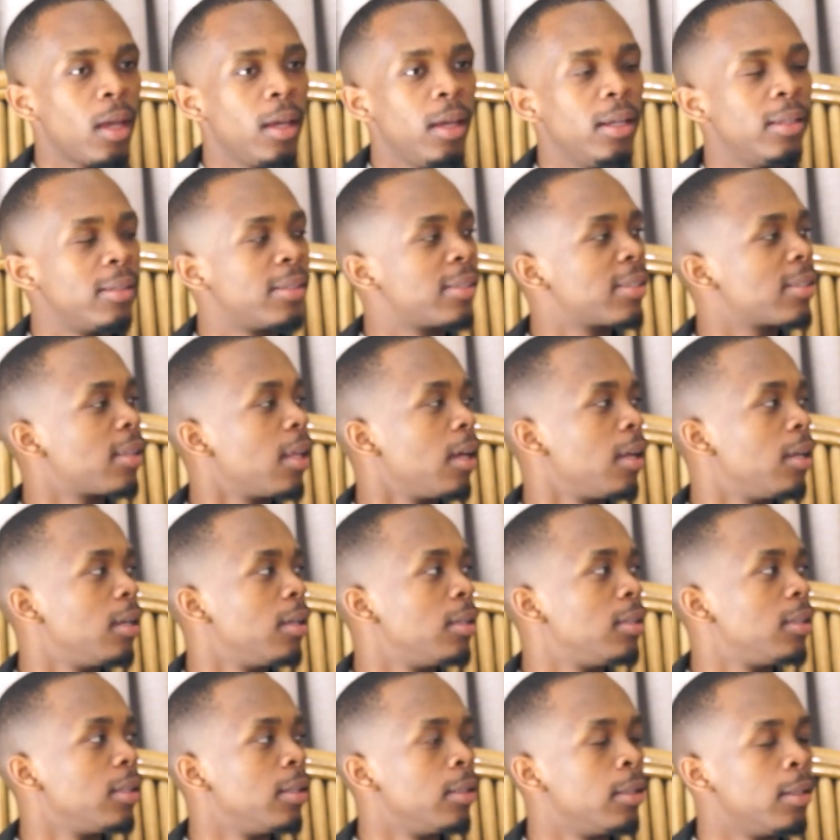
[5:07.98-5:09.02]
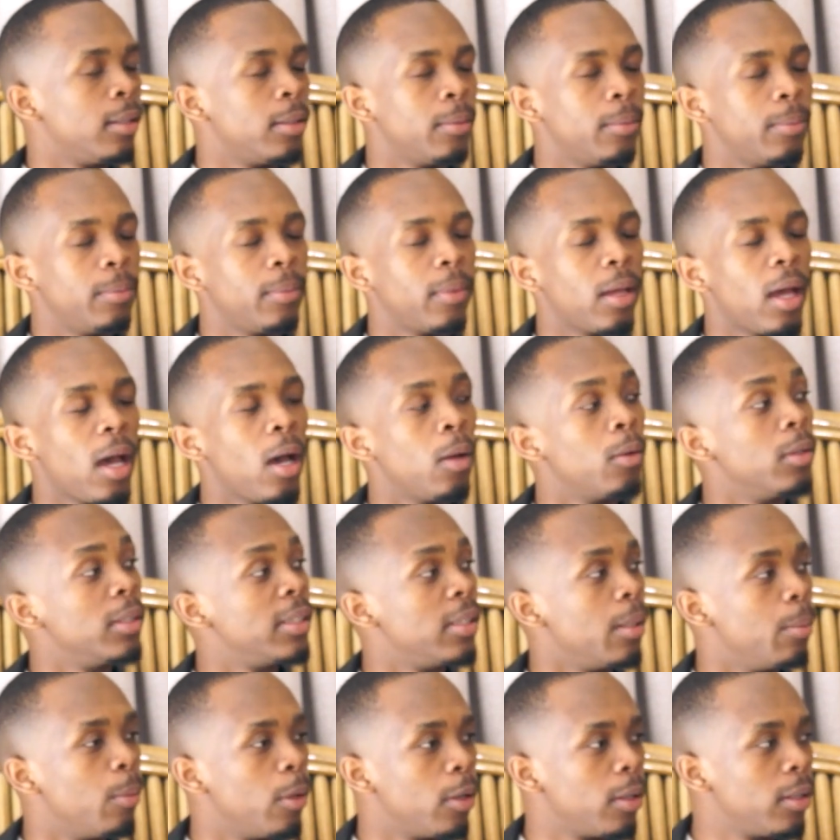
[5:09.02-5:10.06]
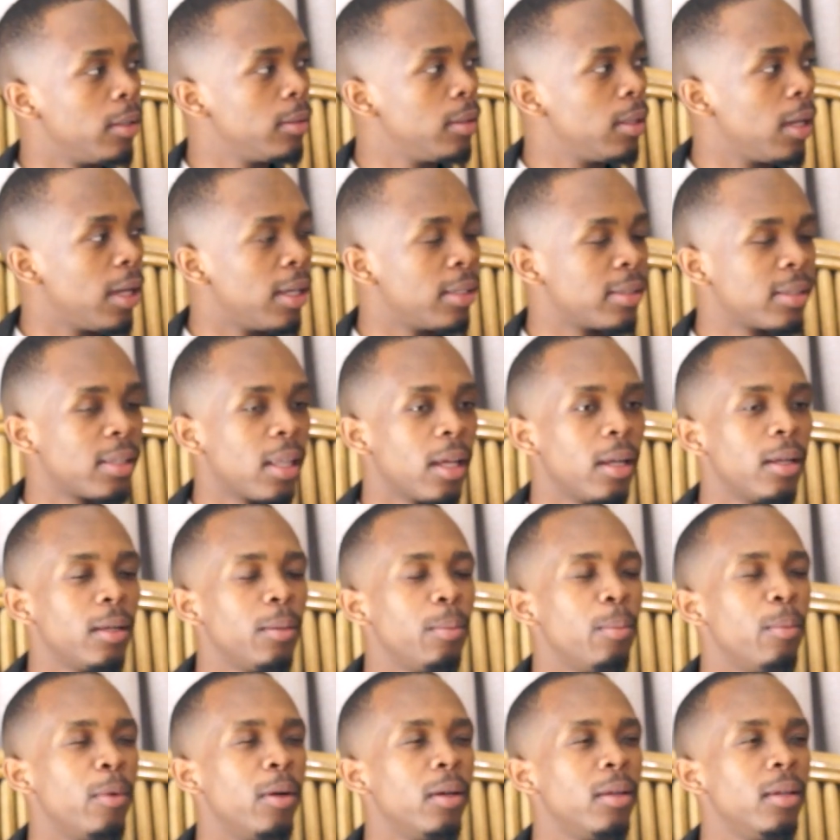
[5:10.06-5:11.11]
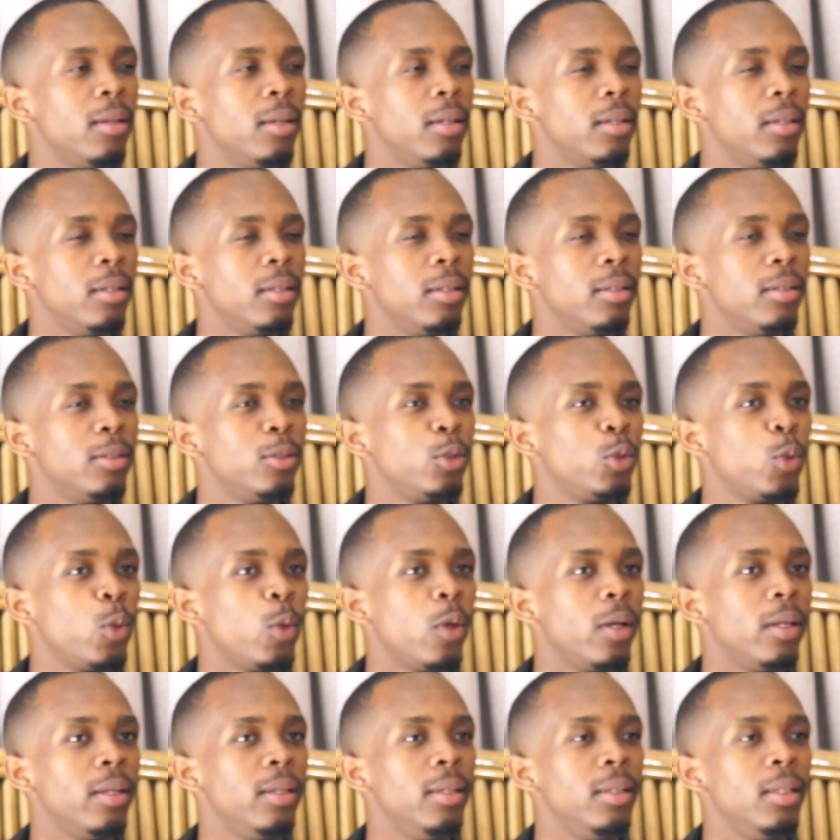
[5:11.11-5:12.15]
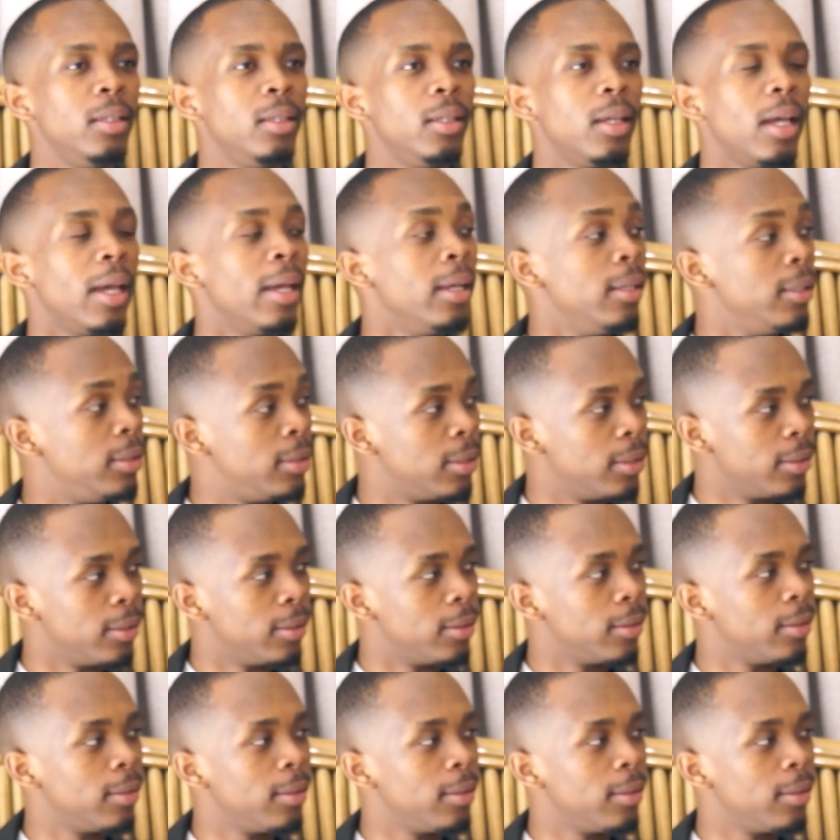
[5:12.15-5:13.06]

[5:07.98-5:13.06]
It started, I was a model. I started modeling 2018.